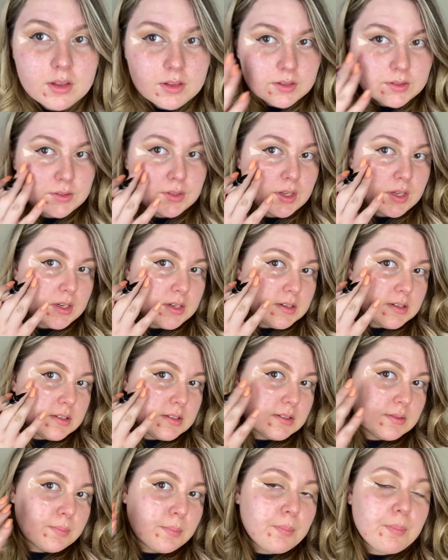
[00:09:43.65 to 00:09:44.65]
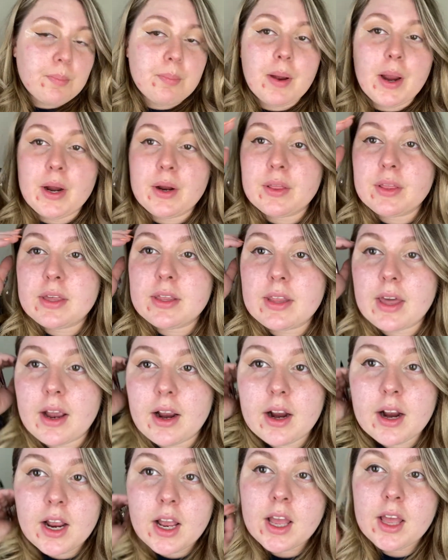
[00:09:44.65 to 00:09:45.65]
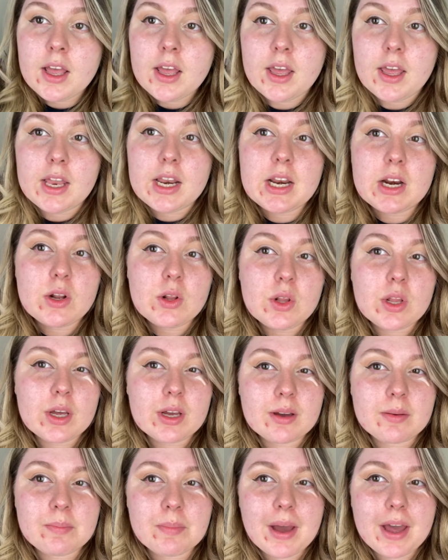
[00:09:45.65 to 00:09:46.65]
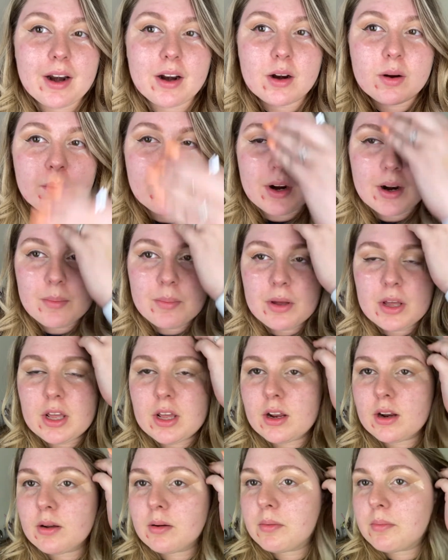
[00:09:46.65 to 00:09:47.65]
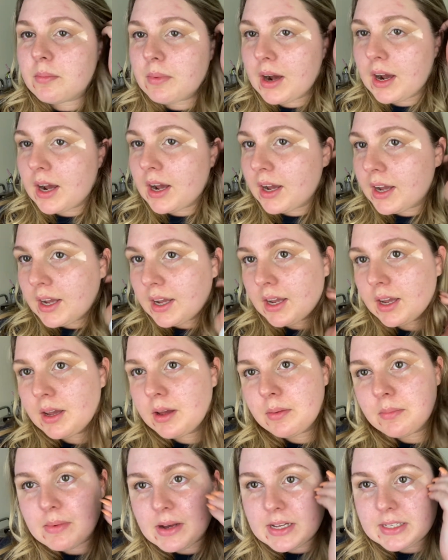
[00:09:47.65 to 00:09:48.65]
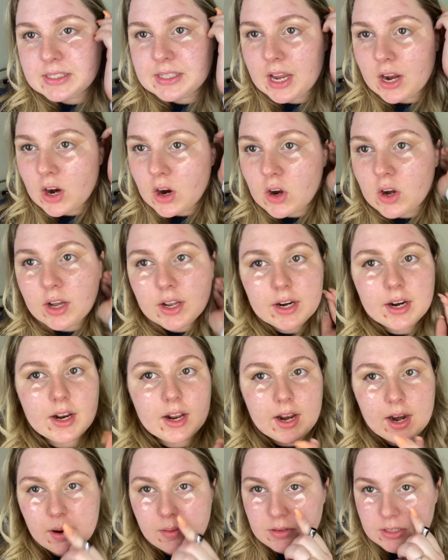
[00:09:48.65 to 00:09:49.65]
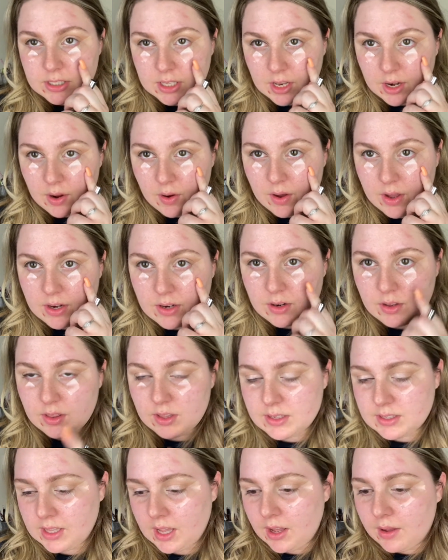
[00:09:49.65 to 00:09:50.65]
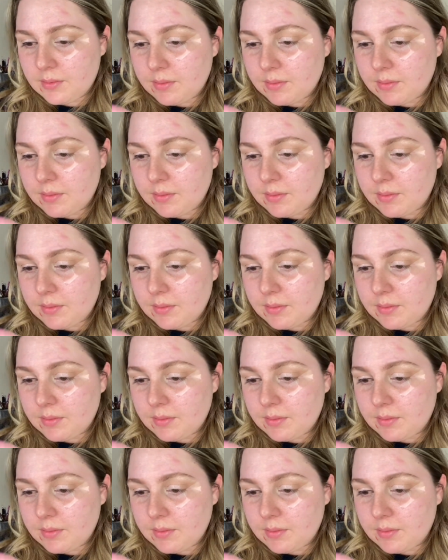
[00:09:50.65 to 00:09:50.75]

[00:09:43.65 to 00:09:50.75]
See, just barely there. And it'll look better when I put my mascara on. And I'm just gonna go ahead and do this eye.